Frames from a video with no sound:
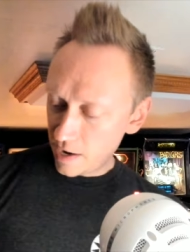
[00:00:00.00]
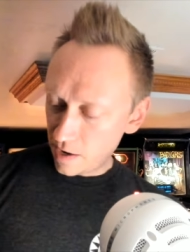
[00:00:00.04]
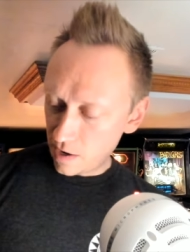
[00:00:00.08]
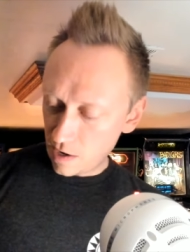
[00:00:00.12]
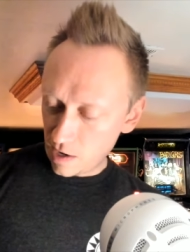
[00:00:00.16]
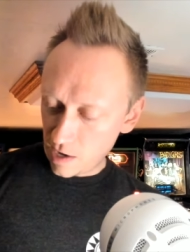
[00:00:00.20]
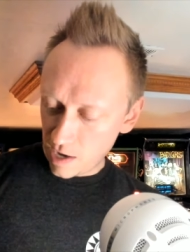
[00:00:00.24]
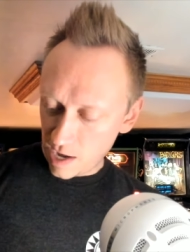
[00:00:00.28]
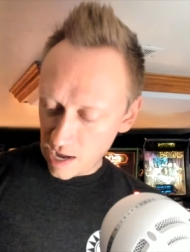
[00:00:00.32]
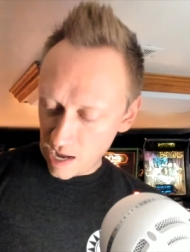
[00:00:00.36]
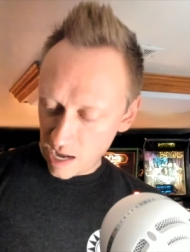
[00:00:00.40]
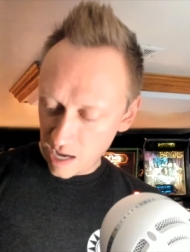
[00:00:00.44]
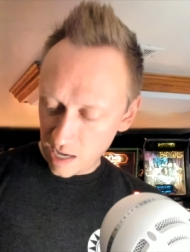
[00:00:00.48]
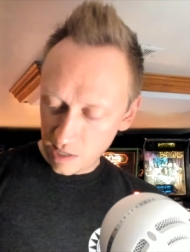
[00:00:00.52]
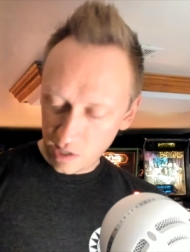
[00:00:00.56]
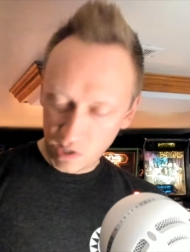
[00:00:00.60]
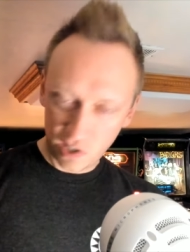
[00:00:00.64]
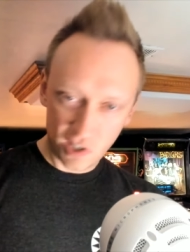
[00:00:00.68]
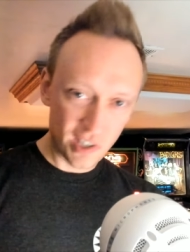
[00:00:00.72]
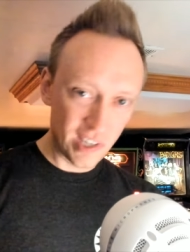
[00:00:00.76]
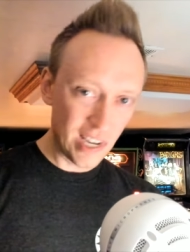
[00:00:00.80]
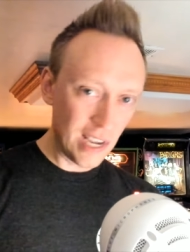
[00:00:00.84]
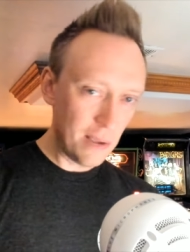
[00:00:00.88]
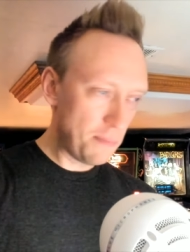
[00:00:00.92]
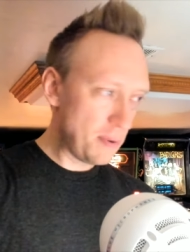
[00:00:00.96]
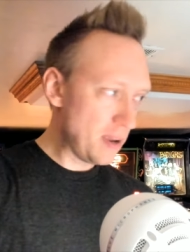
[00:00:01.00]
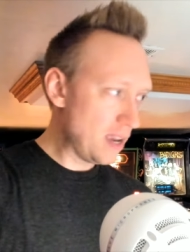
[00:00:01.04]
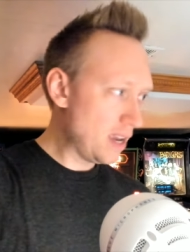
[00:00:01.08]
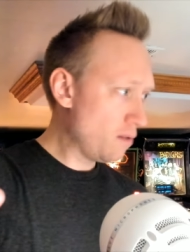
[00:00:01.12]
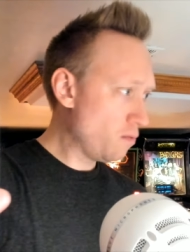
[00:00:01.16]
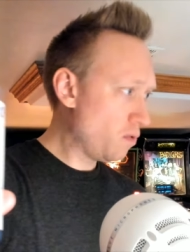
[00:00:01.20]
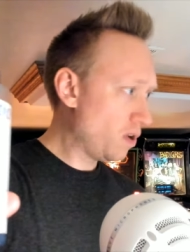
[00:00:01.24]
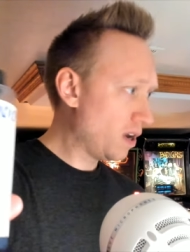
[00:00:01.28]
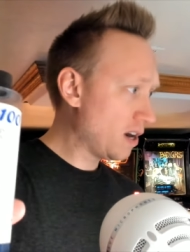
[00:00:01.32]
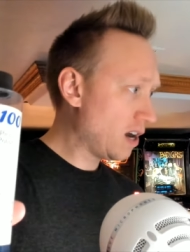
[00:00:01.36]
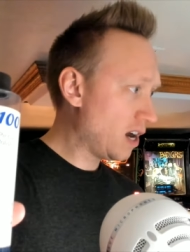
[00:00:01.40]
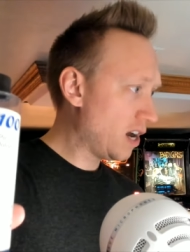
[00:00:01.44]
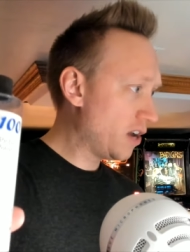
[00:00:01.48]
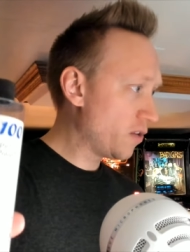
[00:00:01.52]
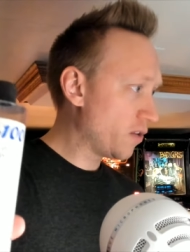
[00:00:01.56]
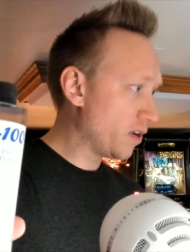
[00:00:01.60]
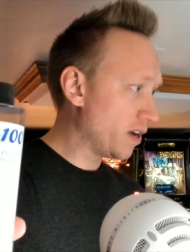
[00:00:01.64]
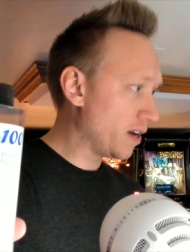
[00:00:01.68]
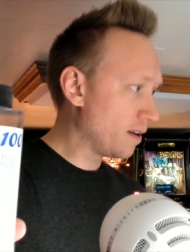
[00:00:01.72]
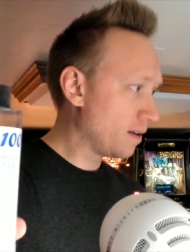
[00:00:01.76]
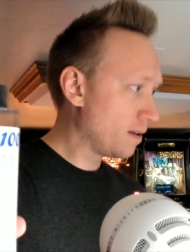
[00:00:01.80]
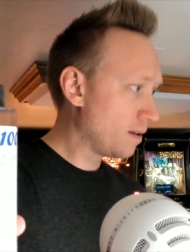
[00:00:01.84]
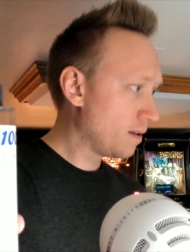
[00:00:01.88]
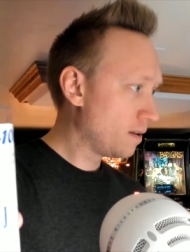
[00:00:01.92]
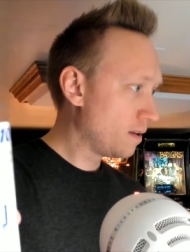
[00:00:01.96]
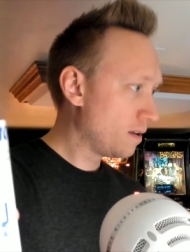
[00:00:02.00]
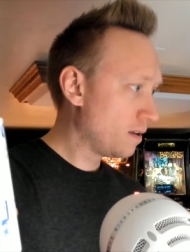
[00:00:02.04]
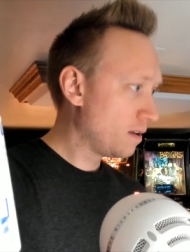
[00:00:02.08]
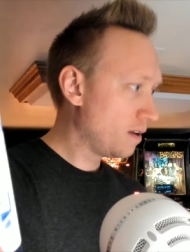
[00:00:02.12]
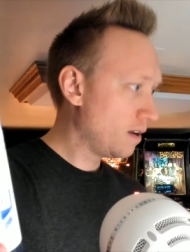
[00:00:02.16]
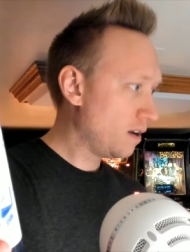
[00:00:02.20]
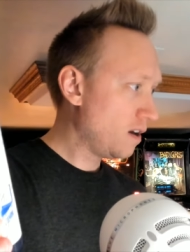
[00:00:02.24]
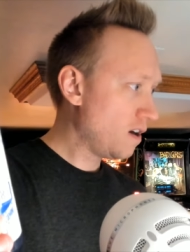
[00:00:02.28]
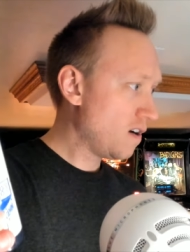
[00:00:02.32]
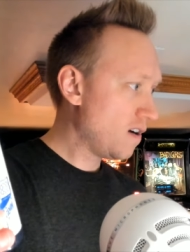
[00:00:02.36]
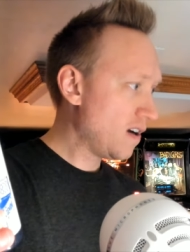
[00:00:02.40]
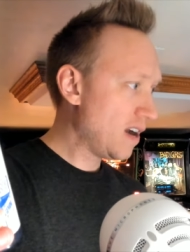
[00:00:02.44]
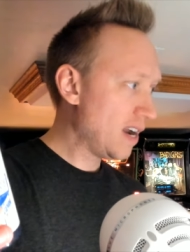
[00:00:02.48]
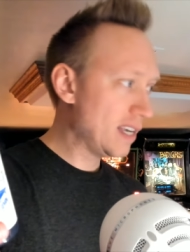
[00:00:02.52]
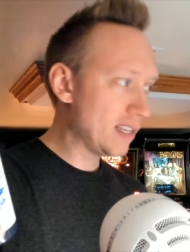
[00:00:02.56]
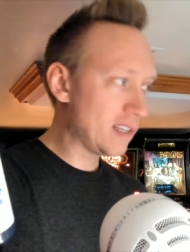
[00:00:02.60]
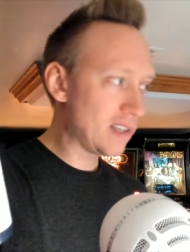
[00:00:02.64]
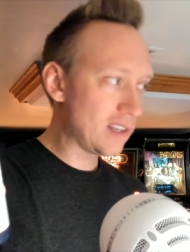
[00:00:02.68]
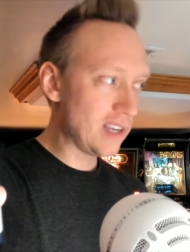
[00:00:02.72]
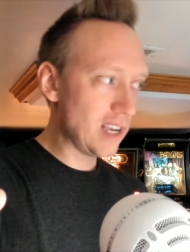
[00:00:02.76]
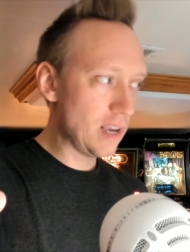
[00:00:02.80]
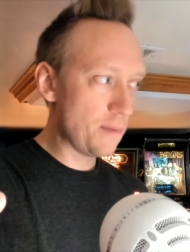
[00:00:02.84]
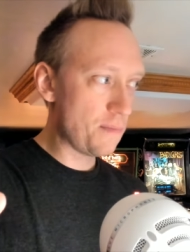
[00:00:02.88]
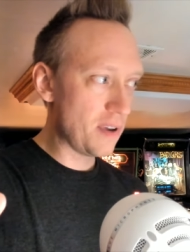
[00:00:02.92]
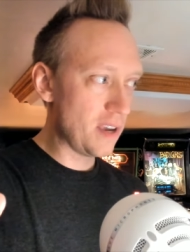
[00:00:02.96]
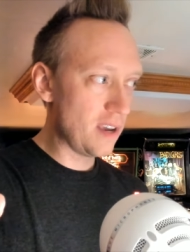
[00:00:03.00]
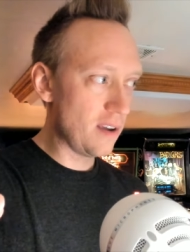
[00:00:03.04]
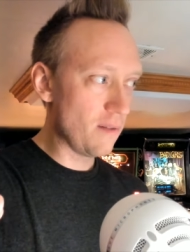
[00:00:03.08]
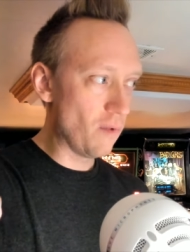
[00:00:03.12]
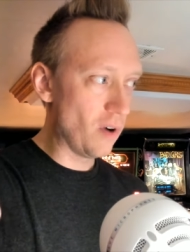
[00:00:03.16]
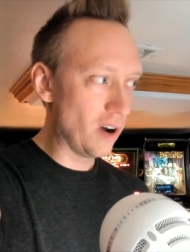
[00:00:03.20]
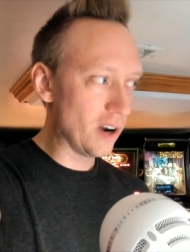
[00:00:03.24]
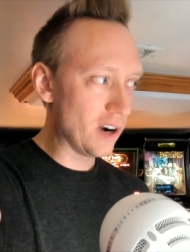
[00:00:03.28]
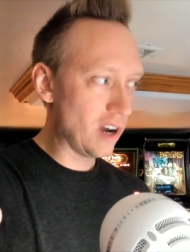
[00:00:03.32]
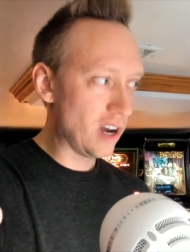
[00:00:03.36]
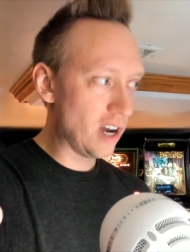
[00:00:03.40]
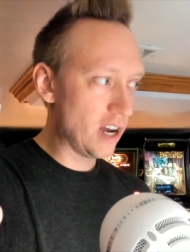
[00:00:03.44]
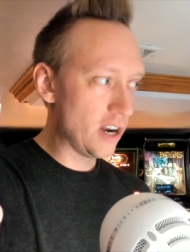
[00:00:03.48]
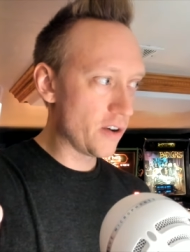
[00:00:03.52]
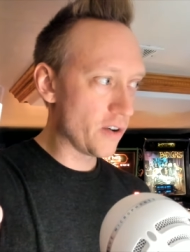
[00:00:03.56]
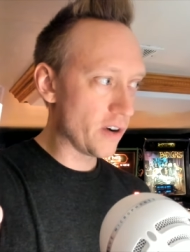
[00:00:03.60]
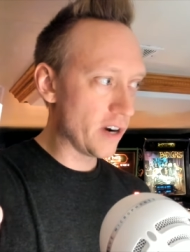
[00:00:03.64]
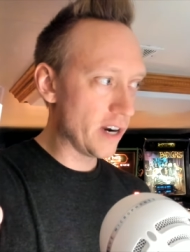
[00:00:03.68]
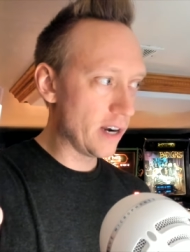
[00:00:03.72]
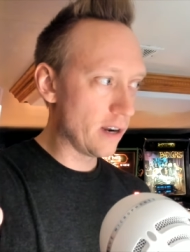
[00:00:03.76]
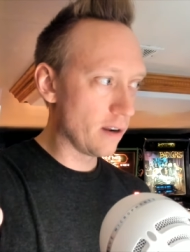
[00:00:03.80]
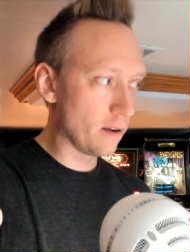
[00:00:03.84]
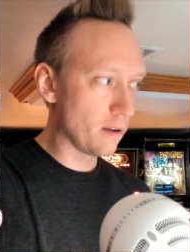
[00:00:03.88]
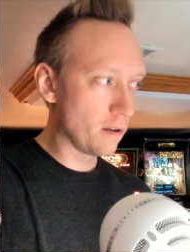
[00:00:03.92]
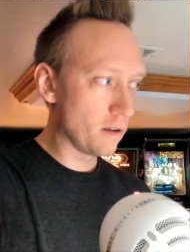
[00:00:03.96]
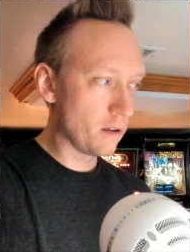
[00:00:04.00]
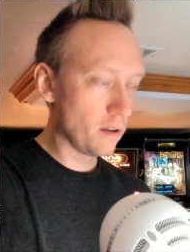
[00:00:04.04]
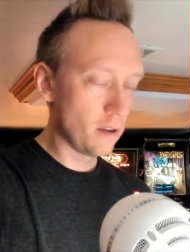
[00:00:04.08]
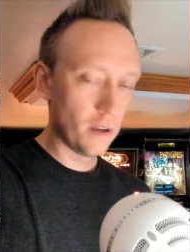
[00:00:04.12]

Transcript: CP100. All right, CP100.